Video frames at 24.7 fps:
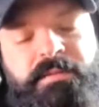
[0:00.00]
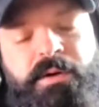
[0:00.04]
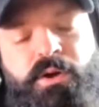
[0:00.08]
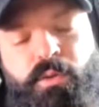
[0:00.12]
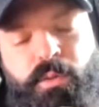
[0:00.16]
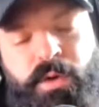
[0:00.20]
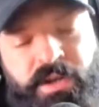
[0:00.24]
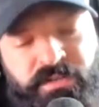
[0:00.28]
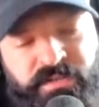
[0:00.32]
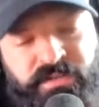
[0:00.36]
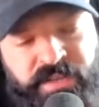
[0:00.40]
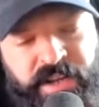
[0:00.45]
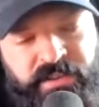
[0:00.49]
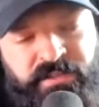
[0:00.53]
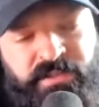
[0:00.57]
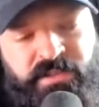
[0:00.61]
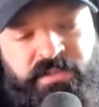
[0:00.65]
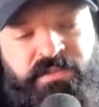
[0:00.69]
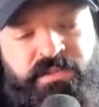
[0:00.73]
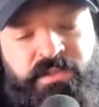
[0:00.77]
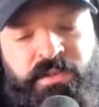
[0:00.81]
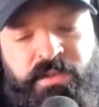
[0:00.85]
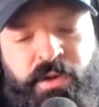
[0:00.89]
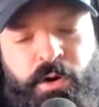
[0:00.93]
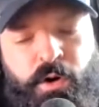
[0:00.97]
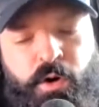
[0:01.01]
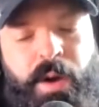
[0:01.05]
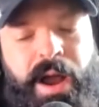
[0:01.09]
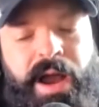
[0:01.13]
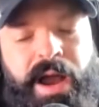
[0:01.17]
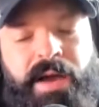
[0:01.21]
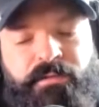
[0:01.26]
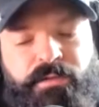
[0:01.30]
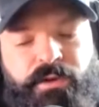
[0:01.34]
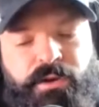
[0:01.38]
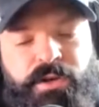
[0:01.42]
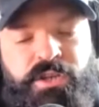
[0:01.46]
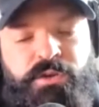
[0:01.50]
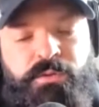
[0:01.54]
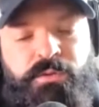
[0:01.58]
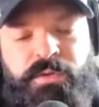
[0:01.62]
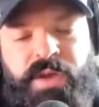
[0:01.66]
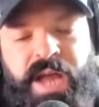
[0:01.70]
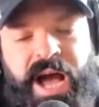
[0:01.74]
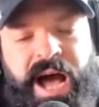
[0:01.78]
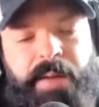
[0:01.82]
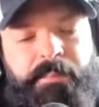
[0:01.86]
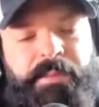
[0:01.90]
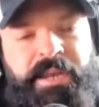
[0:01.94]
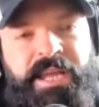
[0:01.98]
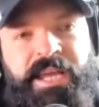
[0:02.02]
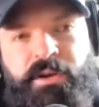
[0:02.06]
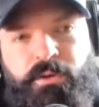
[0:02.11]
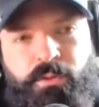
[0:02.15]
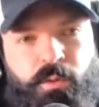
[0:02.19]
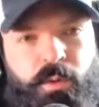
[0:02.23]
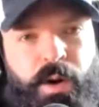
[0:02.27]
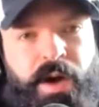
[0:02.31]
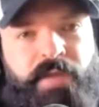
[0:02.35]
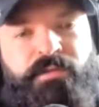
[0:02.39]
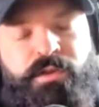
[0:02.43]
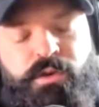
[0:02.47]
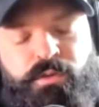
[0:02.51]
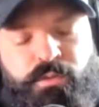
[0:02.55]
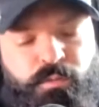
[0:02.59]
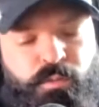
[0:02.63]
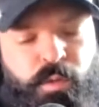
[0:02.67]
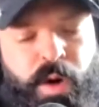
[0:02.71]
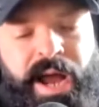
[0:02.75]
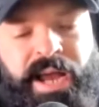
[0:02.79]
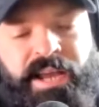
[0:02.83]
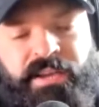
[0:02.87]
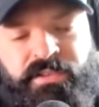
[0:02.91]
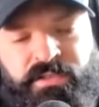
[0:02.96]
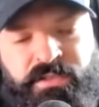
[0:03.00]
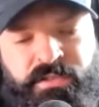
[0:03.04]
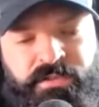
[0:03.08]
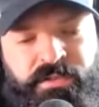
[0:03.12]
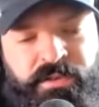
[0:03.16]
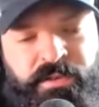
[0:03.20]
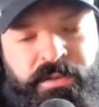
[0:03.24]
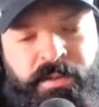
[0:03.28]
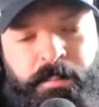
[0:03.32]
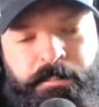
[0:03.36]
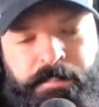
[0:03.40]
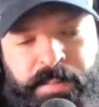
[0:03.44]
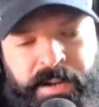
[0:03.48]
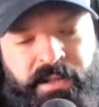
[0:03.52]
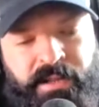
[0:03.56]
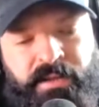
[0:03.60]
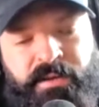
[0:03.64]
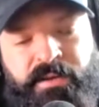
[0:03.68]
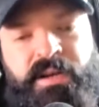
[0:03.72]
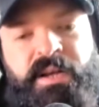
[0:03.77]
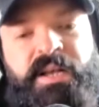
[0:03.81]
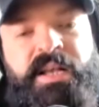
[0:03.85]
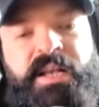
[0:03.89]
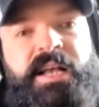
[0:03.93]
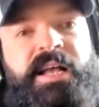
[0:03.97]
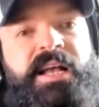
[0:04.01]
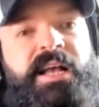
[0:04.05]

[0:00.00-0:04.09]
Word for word: thing about organizations. Whoever you nominate or whoever rises to the pillar,